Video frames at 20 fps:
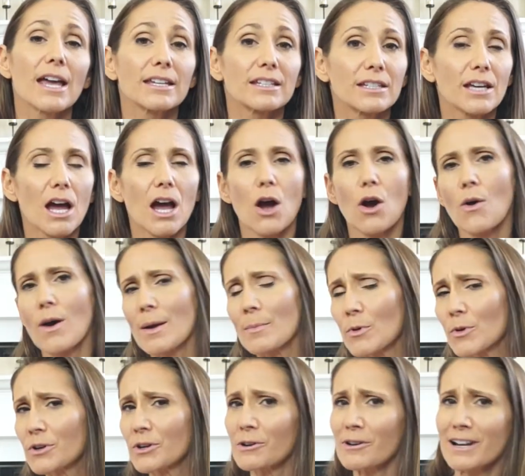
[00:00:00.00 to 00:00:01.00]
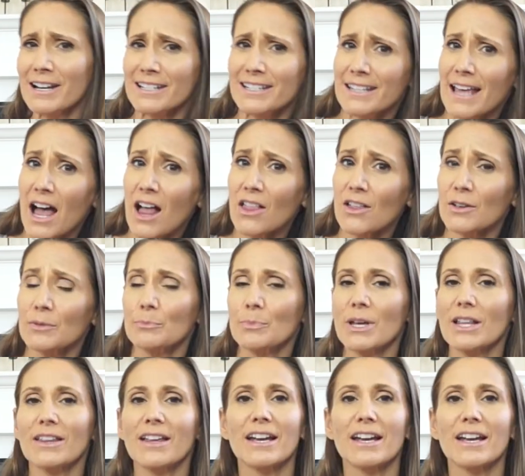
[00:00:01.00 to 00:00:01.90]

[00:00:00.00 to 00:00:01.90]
yeah, oh, I'm ordering a salad, but